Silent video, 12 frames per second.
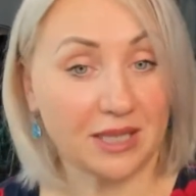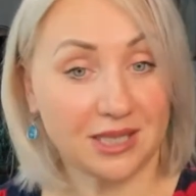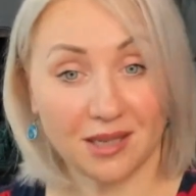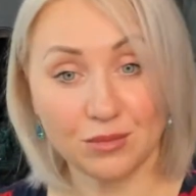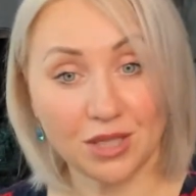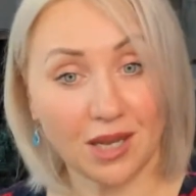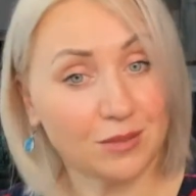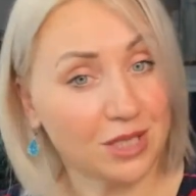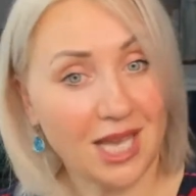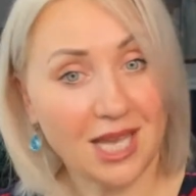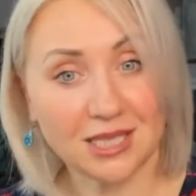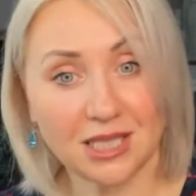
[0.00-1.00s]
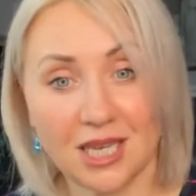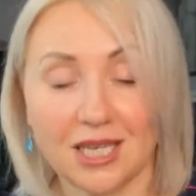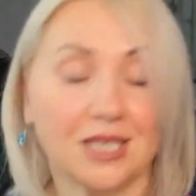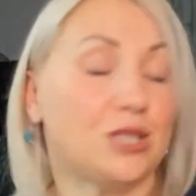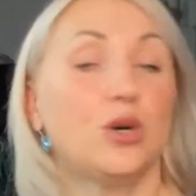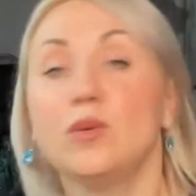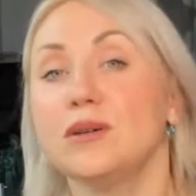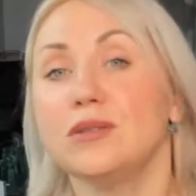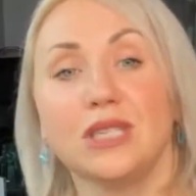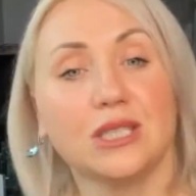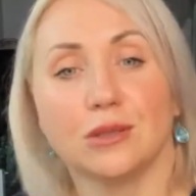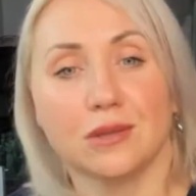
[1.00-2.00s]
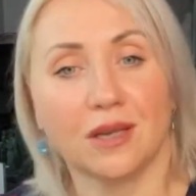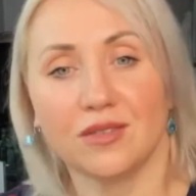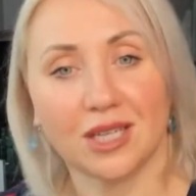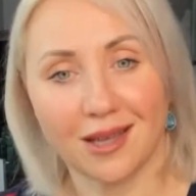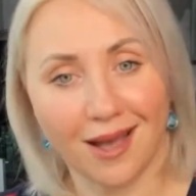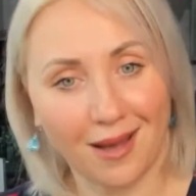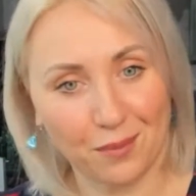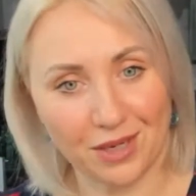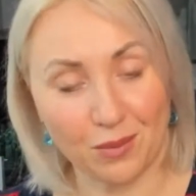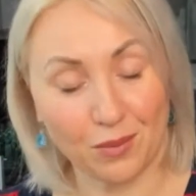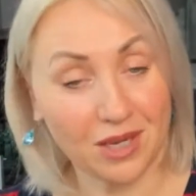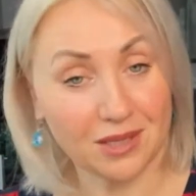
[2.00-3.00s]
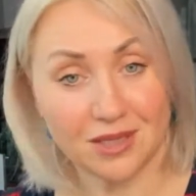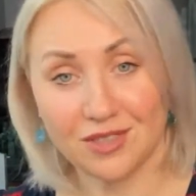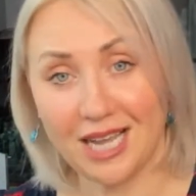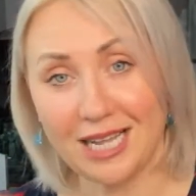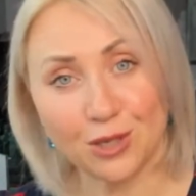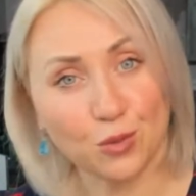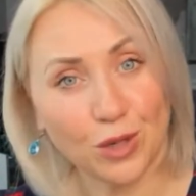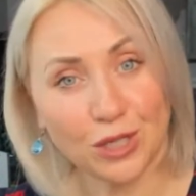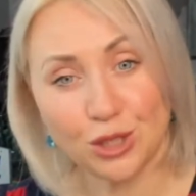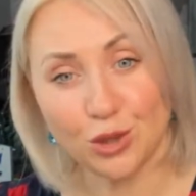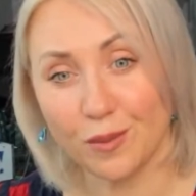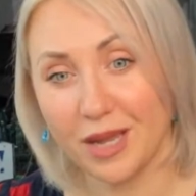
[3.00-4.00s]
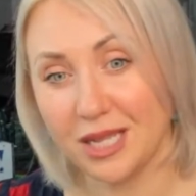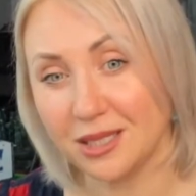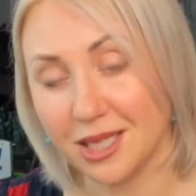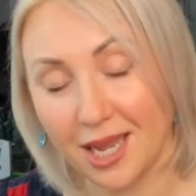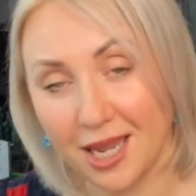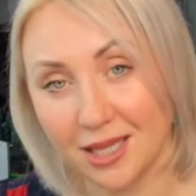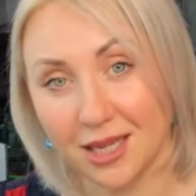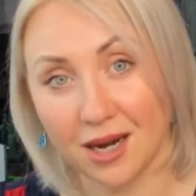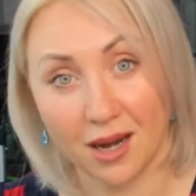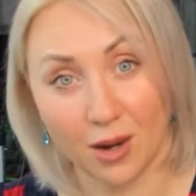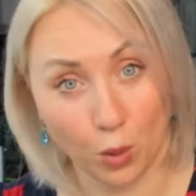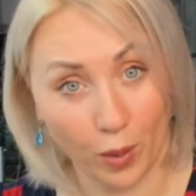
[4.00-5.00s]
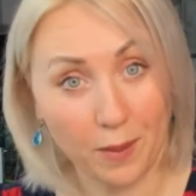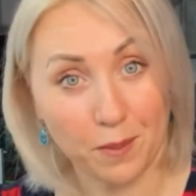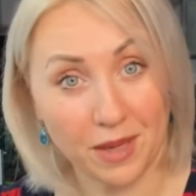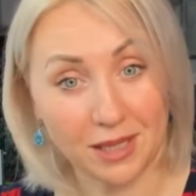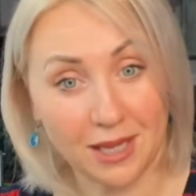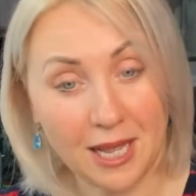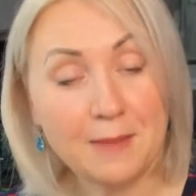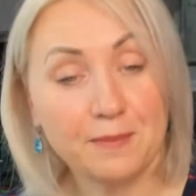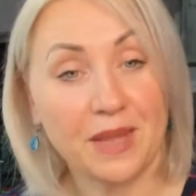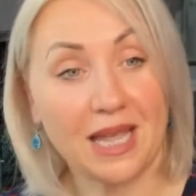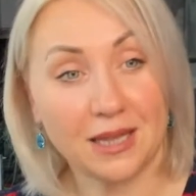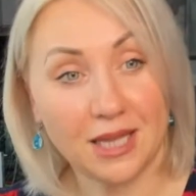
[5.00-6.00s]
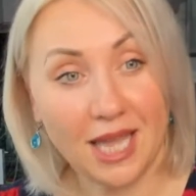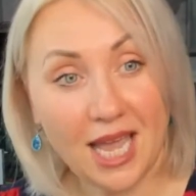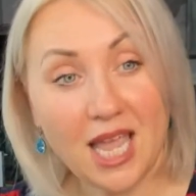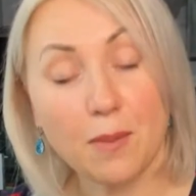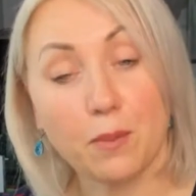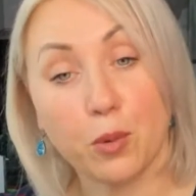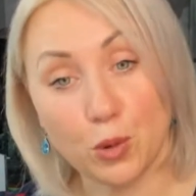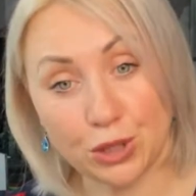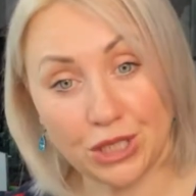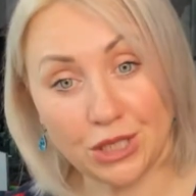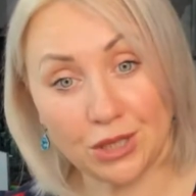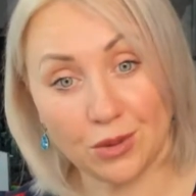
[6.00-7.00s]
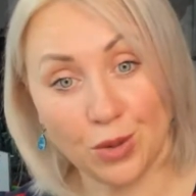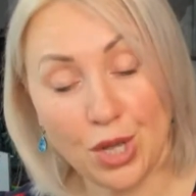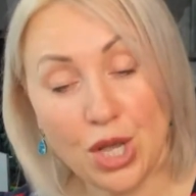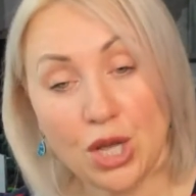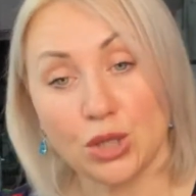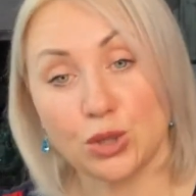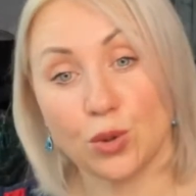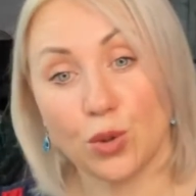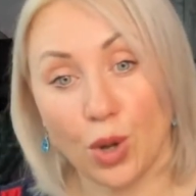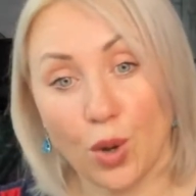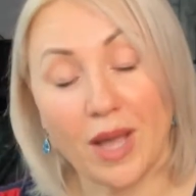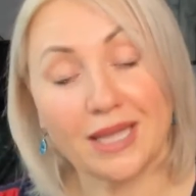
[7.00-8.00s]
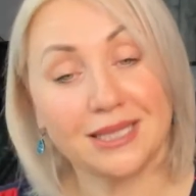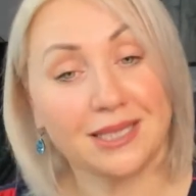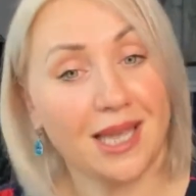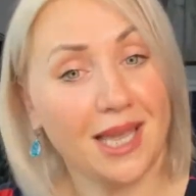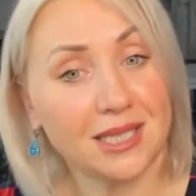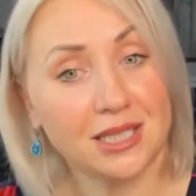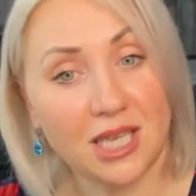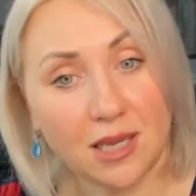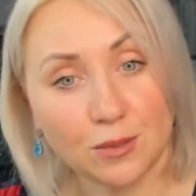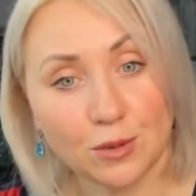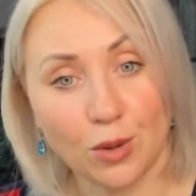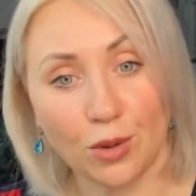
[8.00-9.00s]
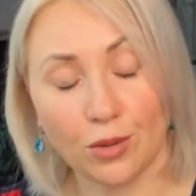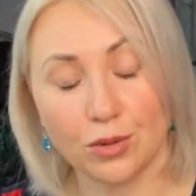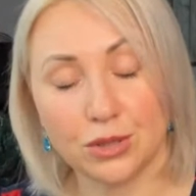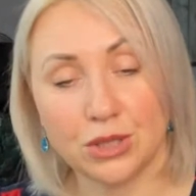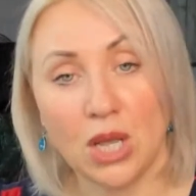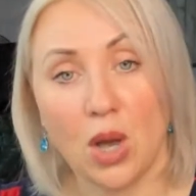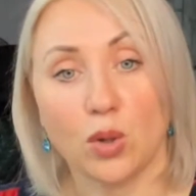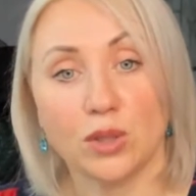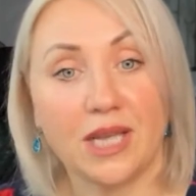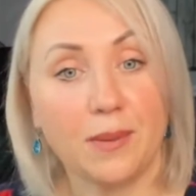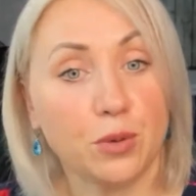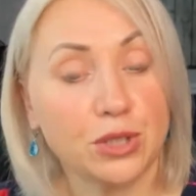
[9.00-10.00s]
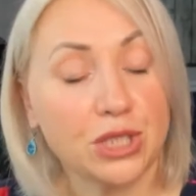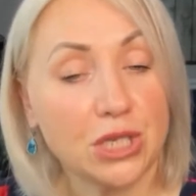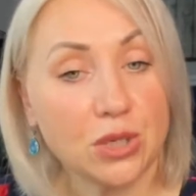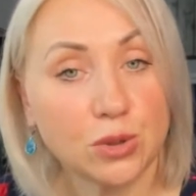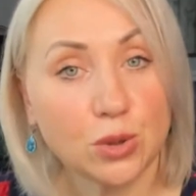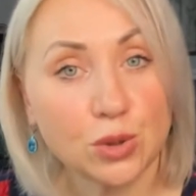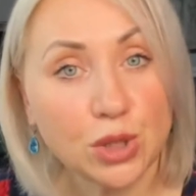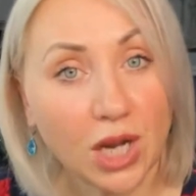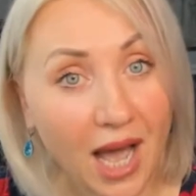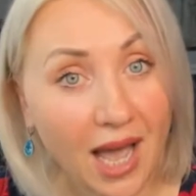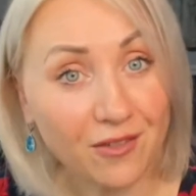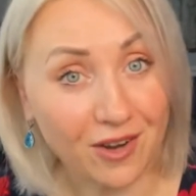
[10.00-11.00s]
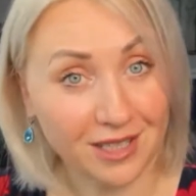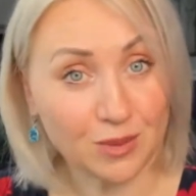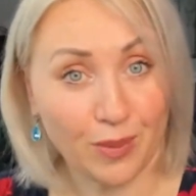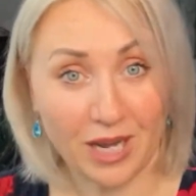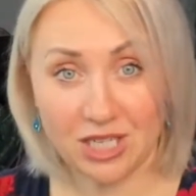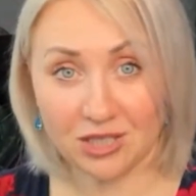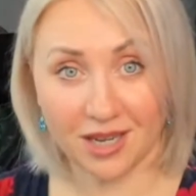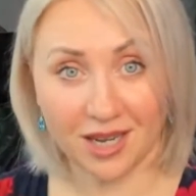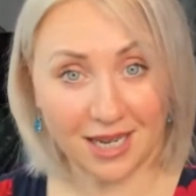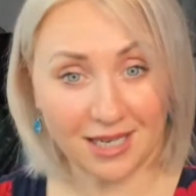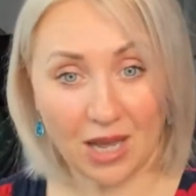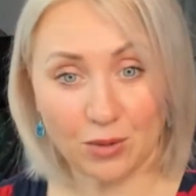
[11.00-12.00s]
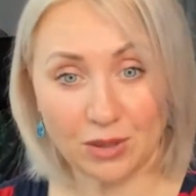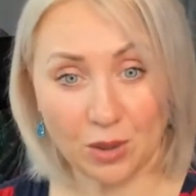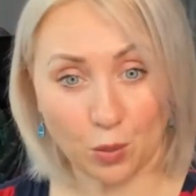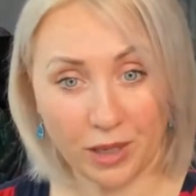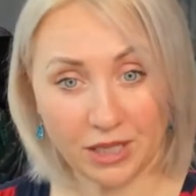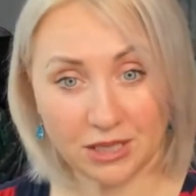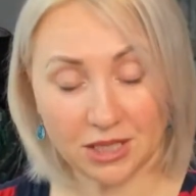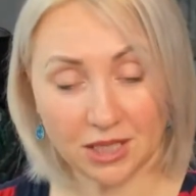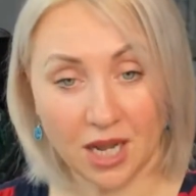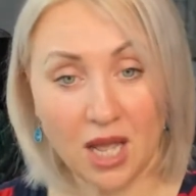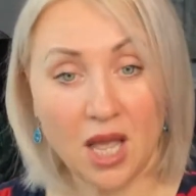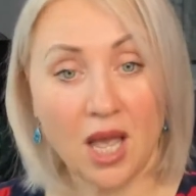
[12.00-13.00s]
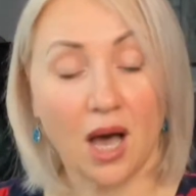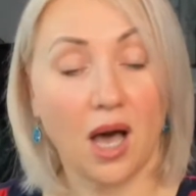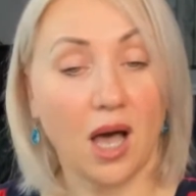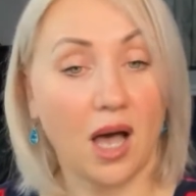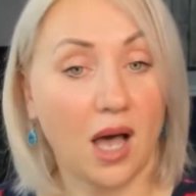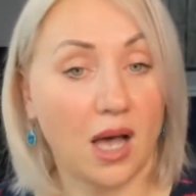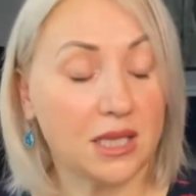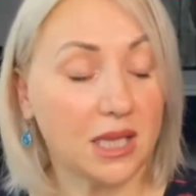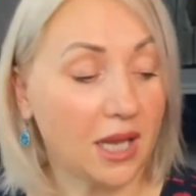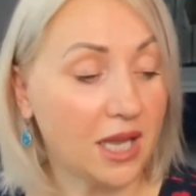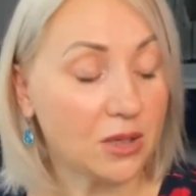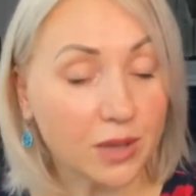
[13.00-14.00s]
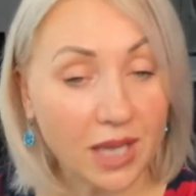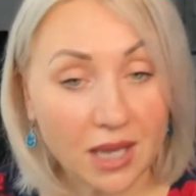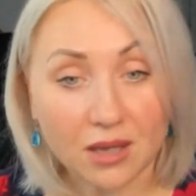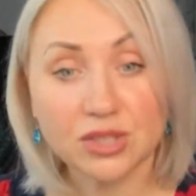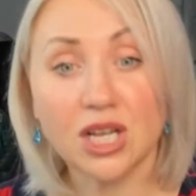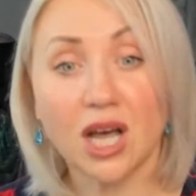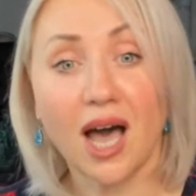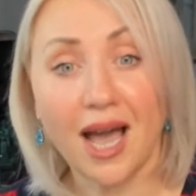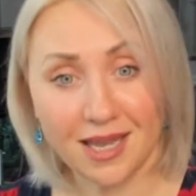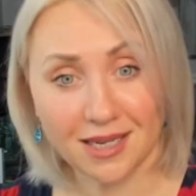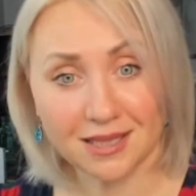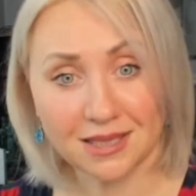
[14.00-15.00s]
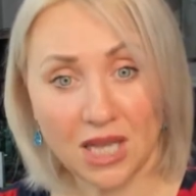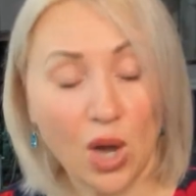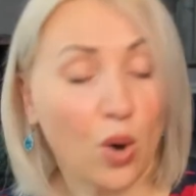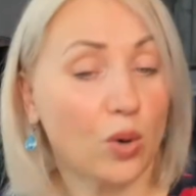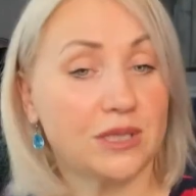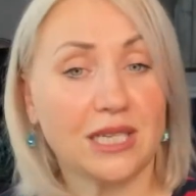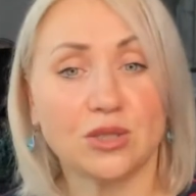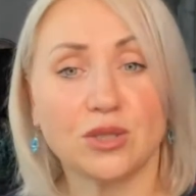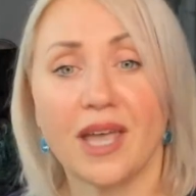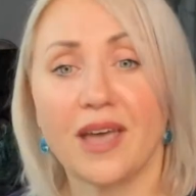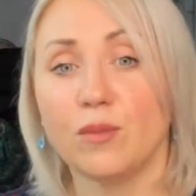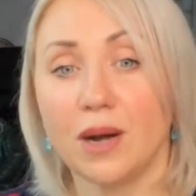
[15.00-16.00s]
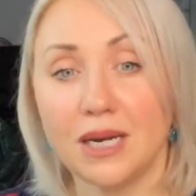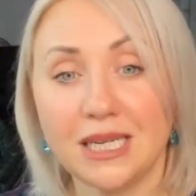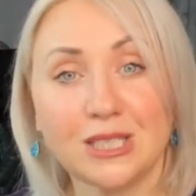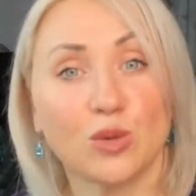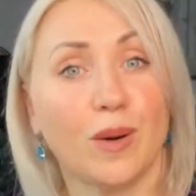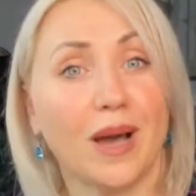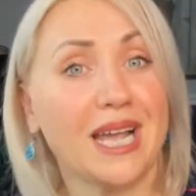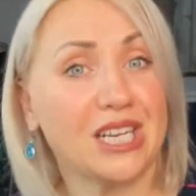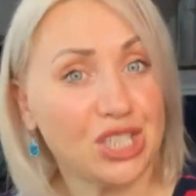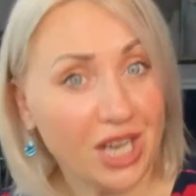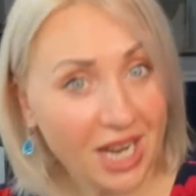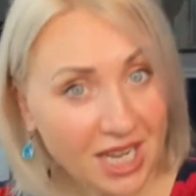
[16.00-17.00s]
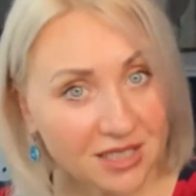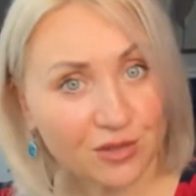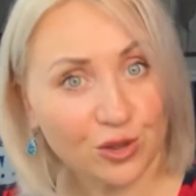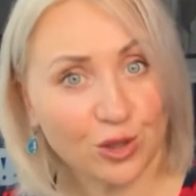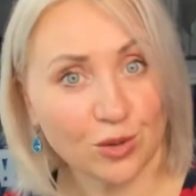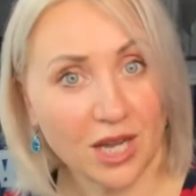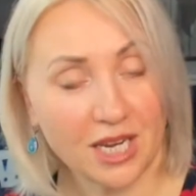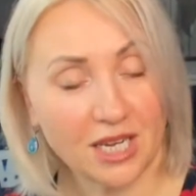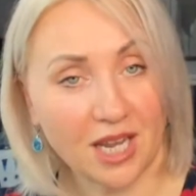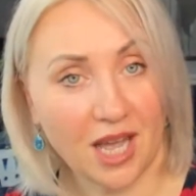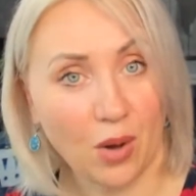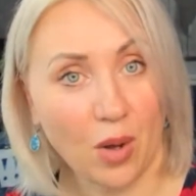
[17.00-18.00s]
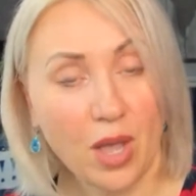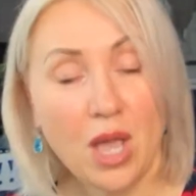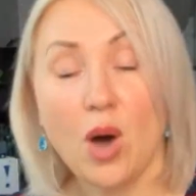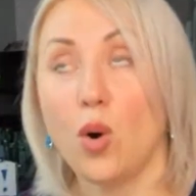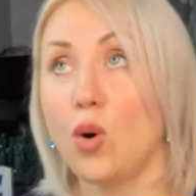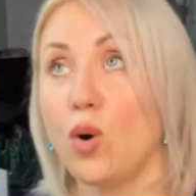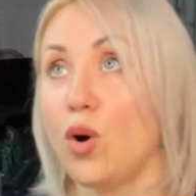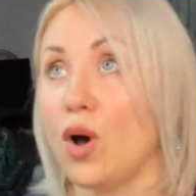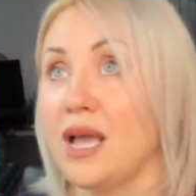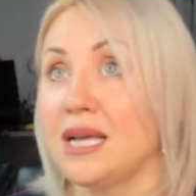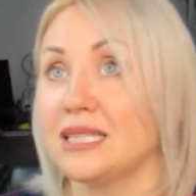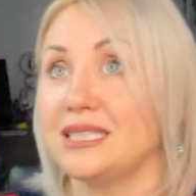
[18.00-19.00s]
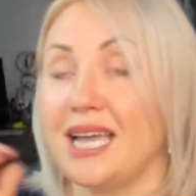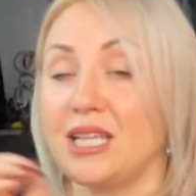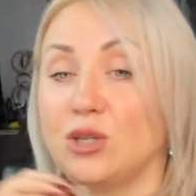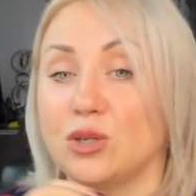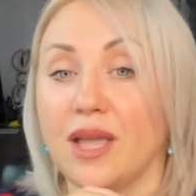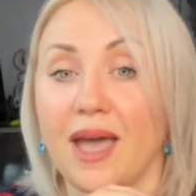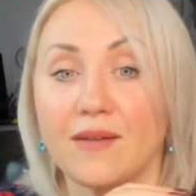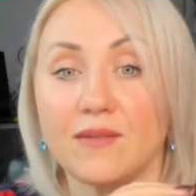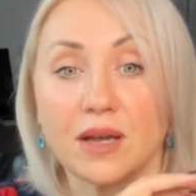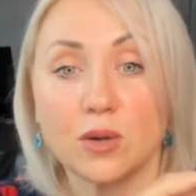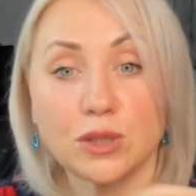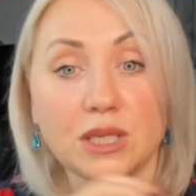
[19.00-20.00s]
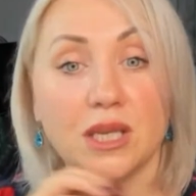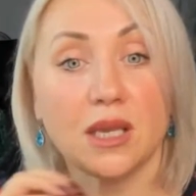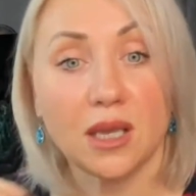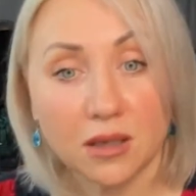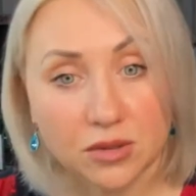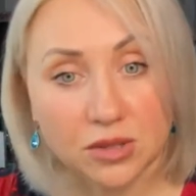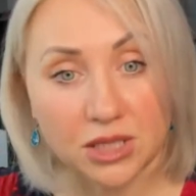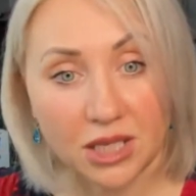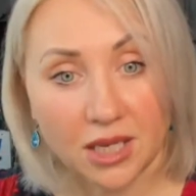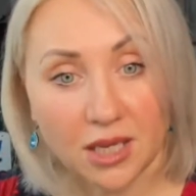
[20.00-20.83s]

And sometimes, yes, you will need to leave that company, because if they don't want to maintain their equipment and they are pushing you to go and take team loads, or they're pushing you to drive, especially right now in the winter, on illegal tires, or they don't have money to buy chains for you right now, or they don't have a good ELD,